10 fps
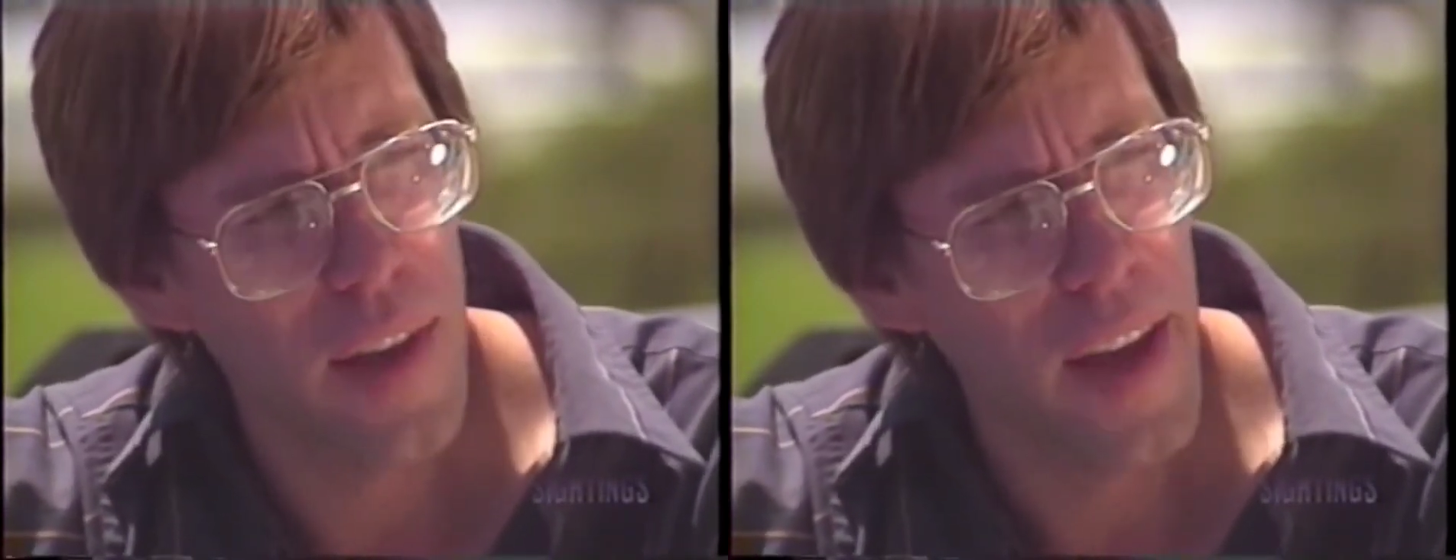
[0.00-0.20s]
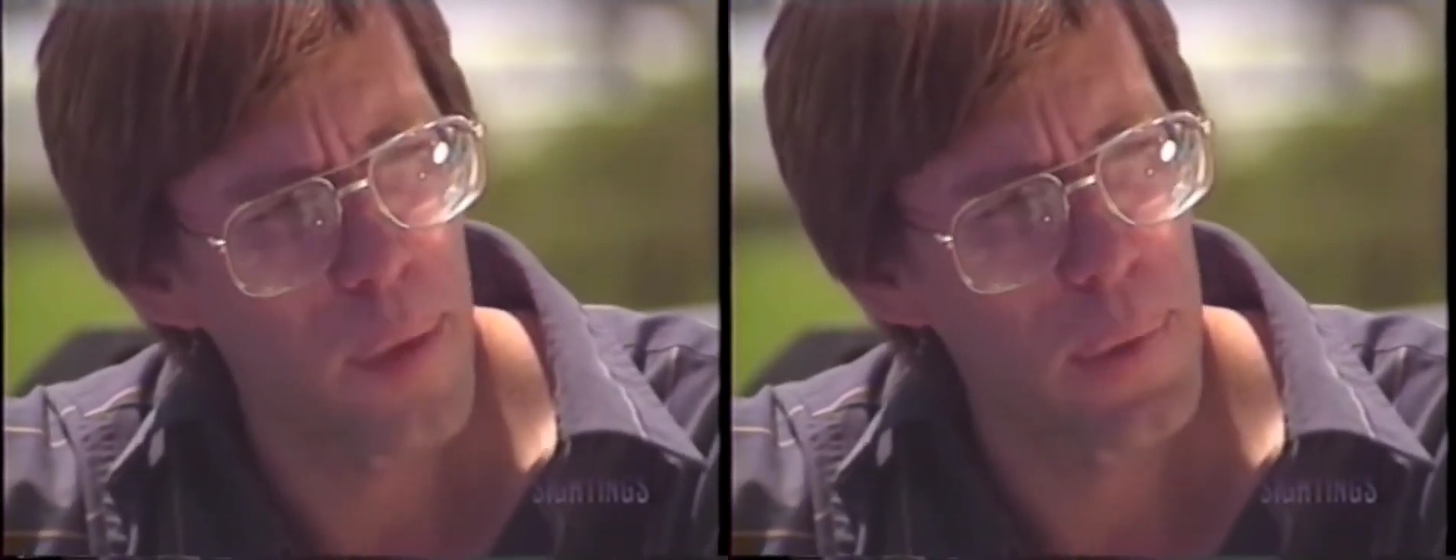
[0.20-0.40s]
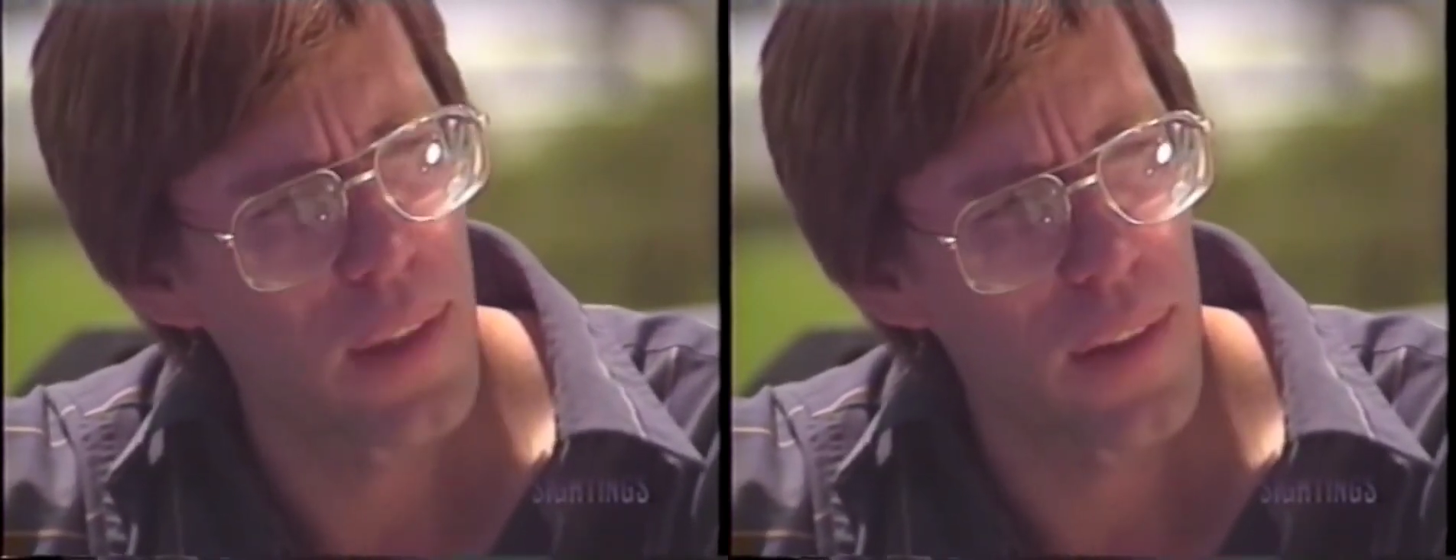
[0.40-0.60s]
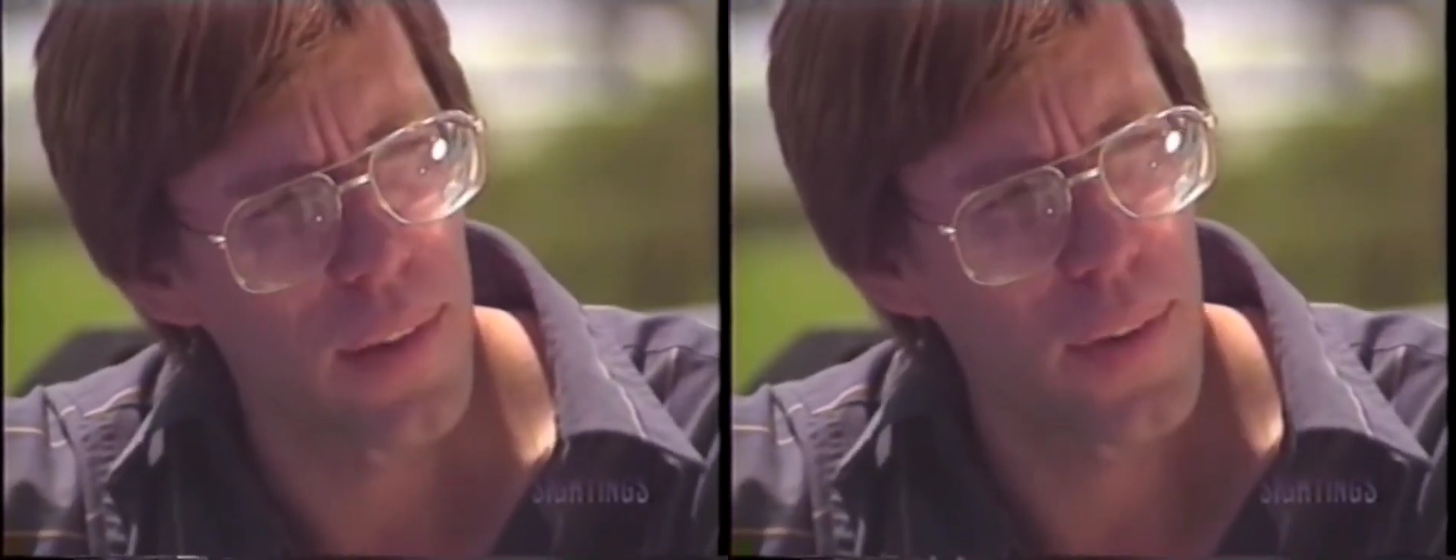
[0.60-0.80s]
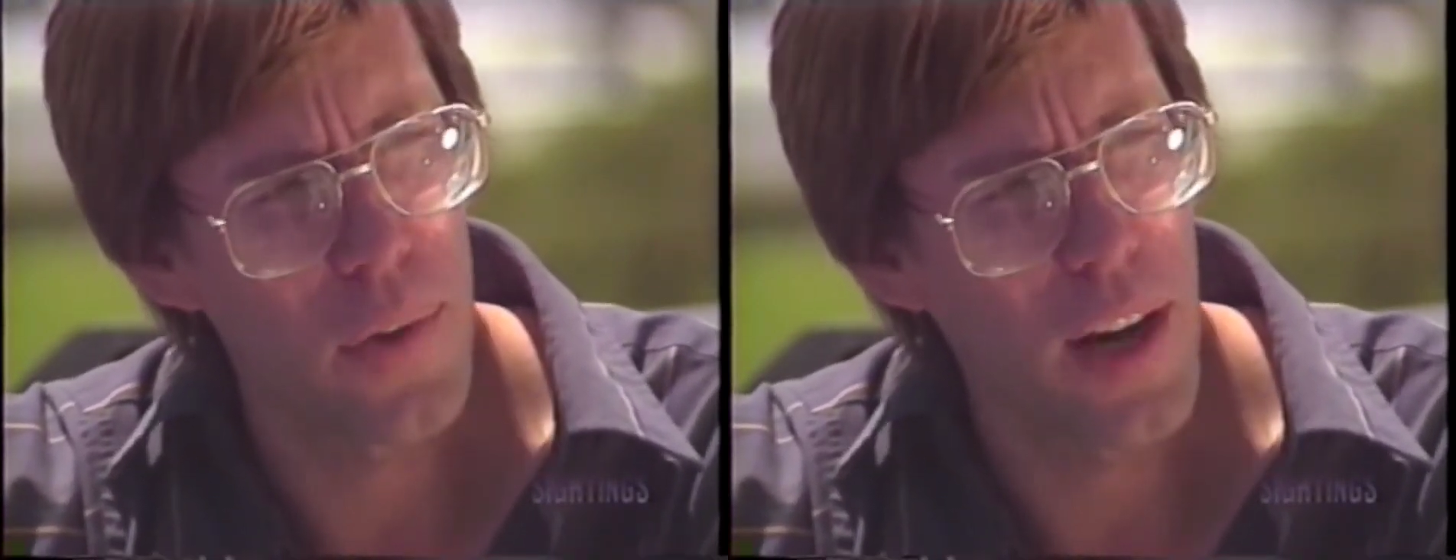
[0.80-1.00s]
stopped and
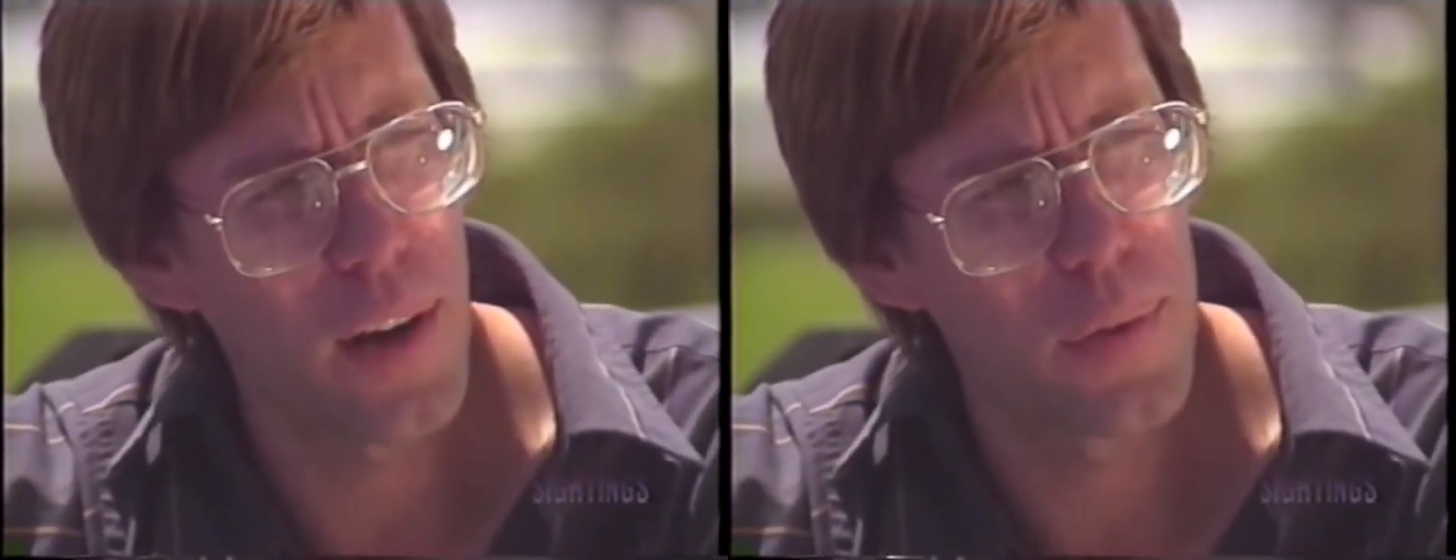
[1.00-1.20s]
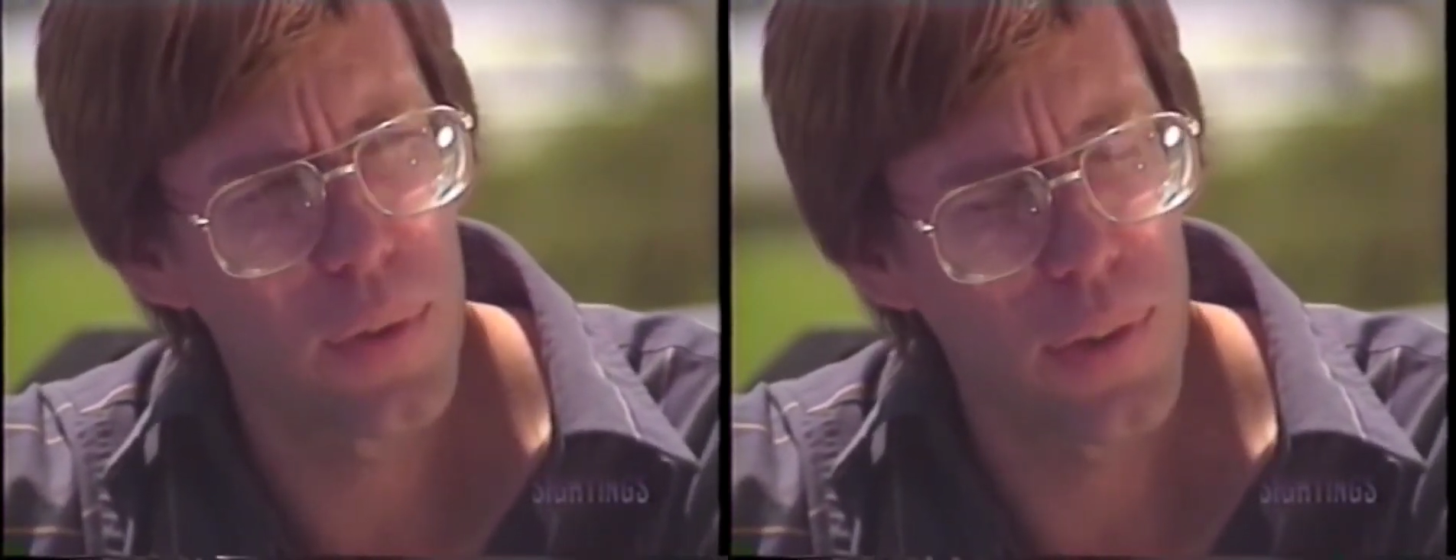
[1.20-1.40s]
the craft